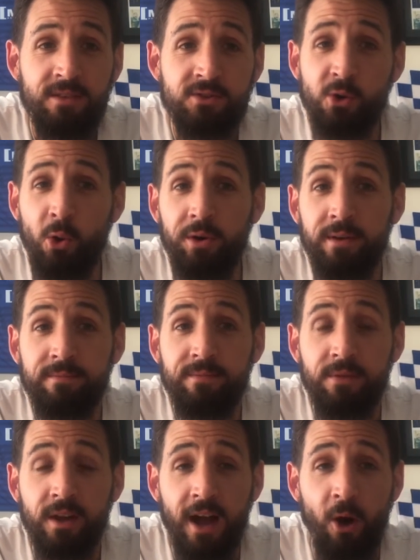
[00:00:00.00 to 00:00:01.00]
Scored
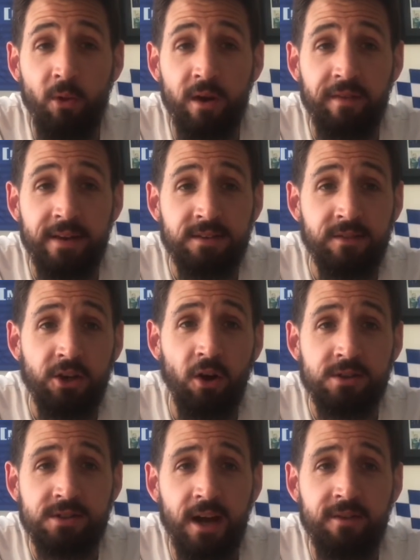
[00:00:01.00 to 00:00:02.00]
the goal that effectively
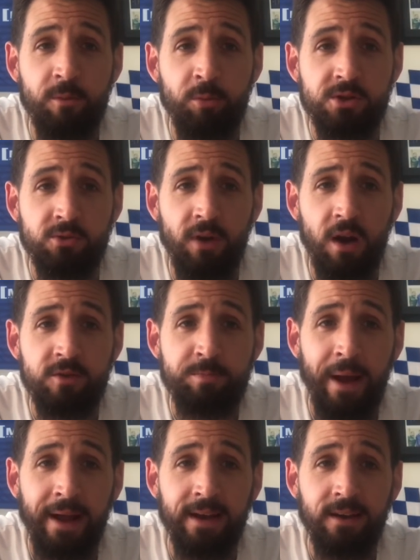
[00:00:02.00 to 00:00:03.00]
got us safe at Bristol Rovers
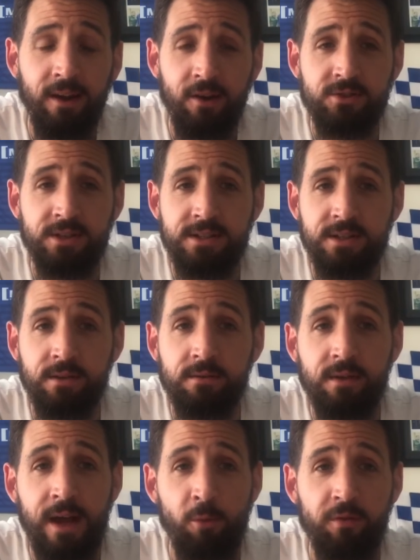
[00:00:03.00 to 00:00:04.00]
back end of last season.
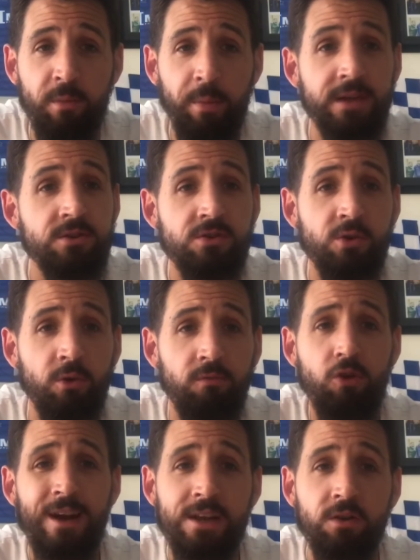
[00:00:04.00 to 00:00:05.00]
Come off the bench, scored a
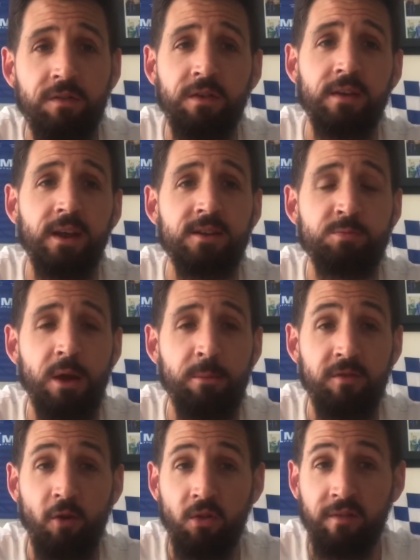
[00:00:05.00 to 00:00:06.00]
really good 5th against
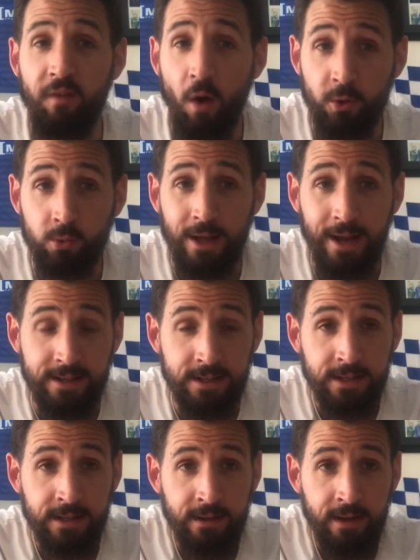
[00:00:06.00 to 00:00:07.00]
Plymouth on the final day.
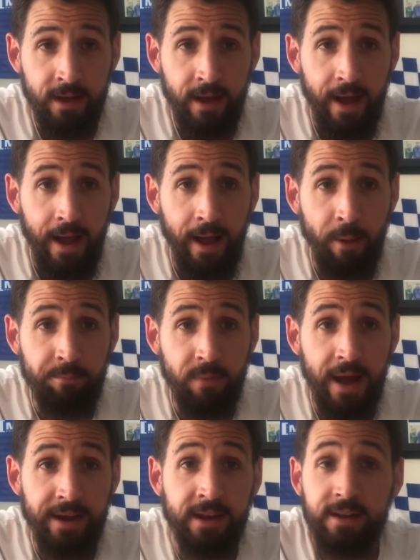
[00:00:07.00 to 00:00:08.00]

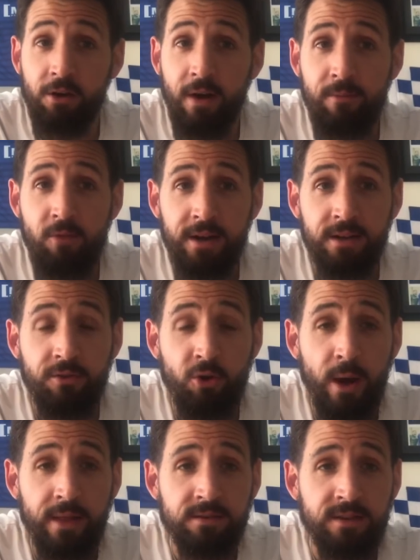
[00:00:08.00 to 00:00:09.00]
And hit the ground running
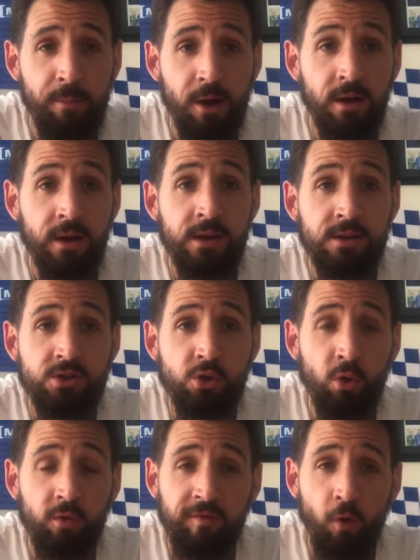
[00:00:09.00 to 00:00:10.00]
throughout the summer.
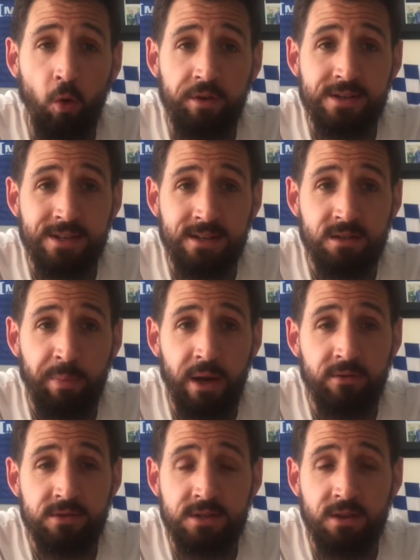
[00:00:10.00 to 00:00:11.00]
Scored 4 in 6
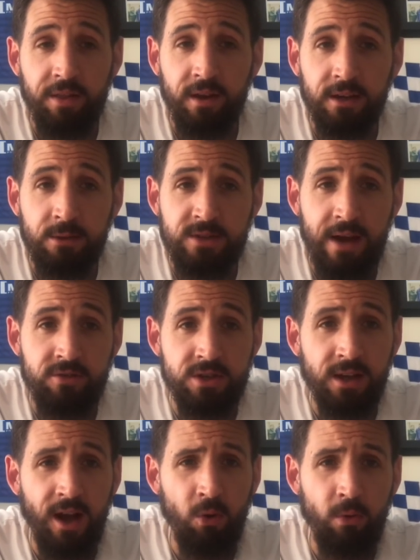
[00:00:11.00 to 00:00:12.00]
appearances. I think that he was
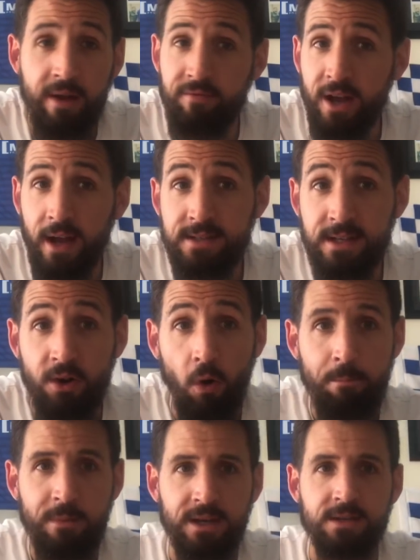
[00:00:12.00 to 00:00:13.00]
averaging a goal every
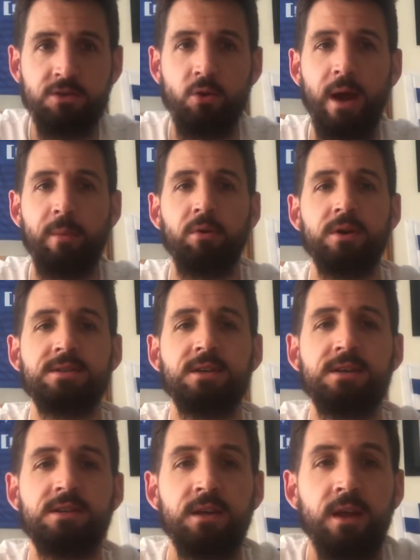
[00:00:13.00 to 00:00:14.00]
89 minutes throughout
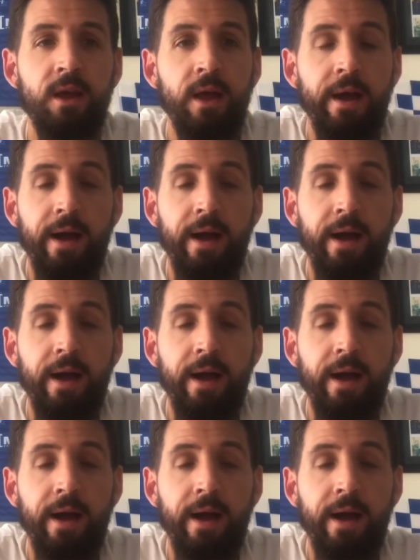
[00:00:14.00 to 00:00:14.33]
pre-season.